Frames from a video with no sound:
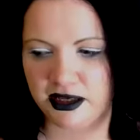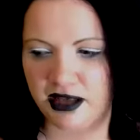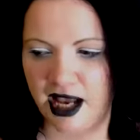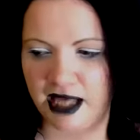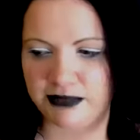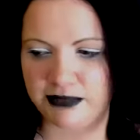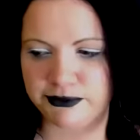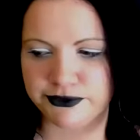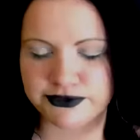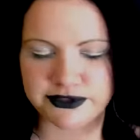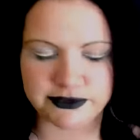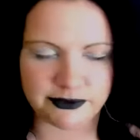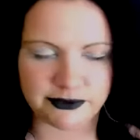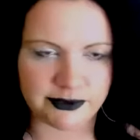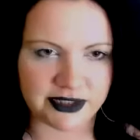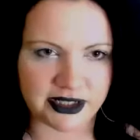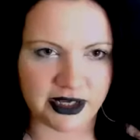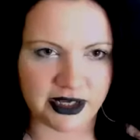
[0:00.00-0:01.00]
animals that
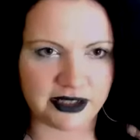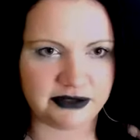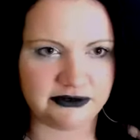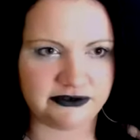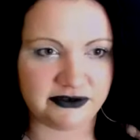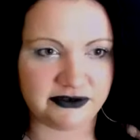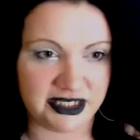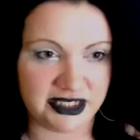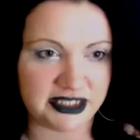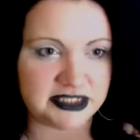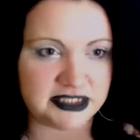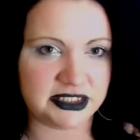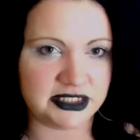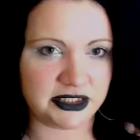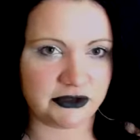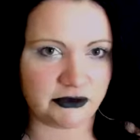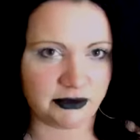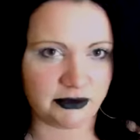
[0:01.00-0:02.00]
we're kind of
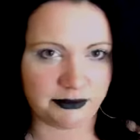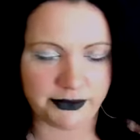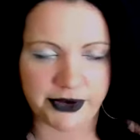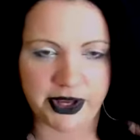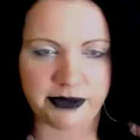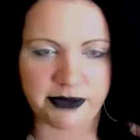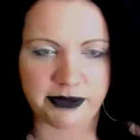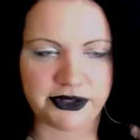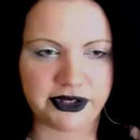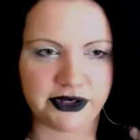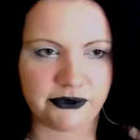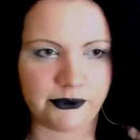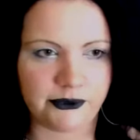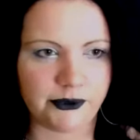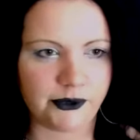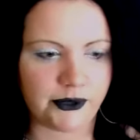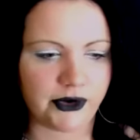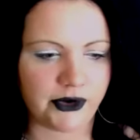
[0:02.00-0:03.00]
eating or imbibing
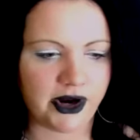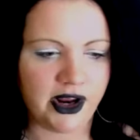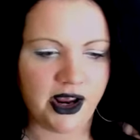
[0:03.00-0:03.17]
or